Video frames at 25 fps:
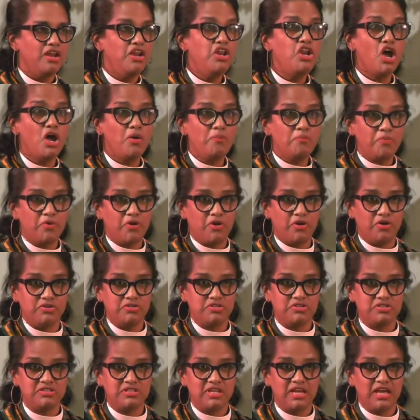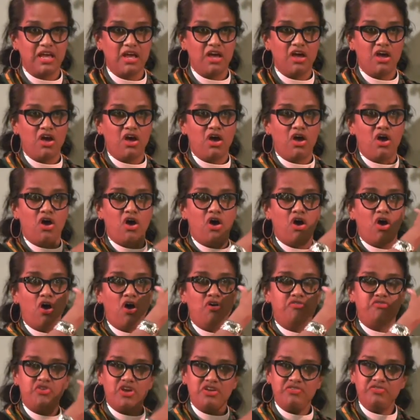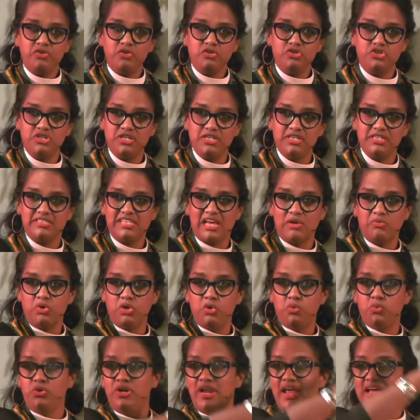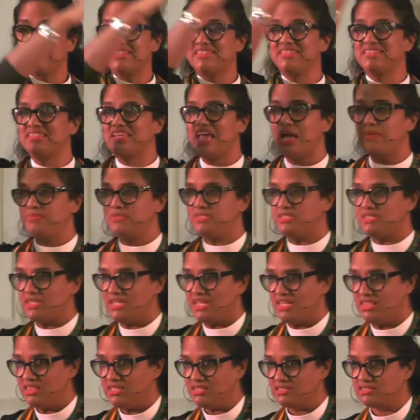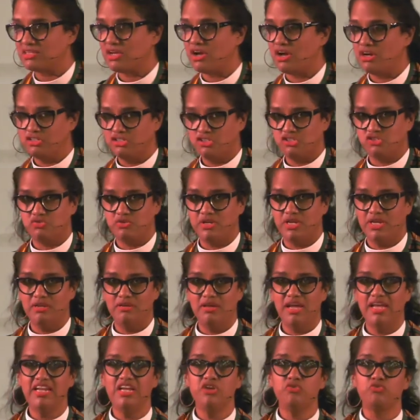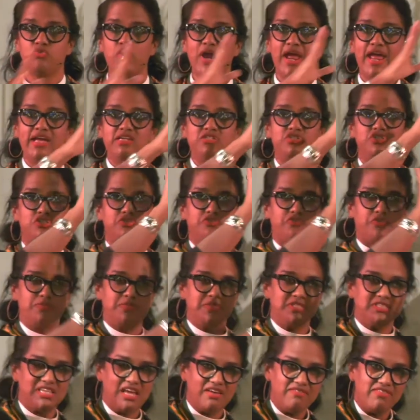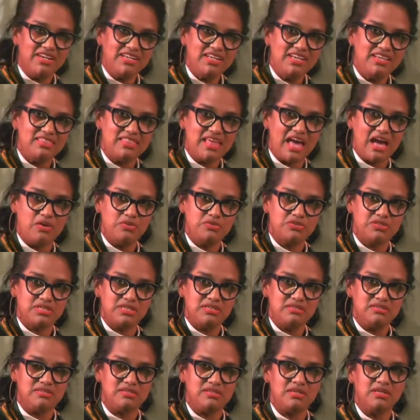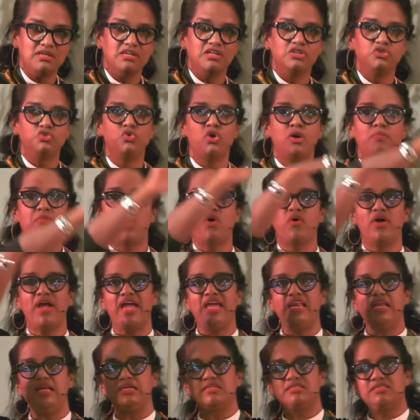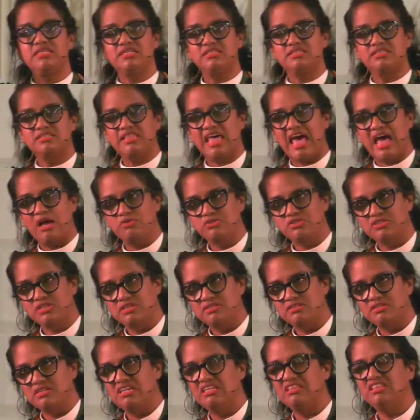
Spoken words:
numbers of refugees that we would accept in this country. And it ranged from 70,000 to about 86,000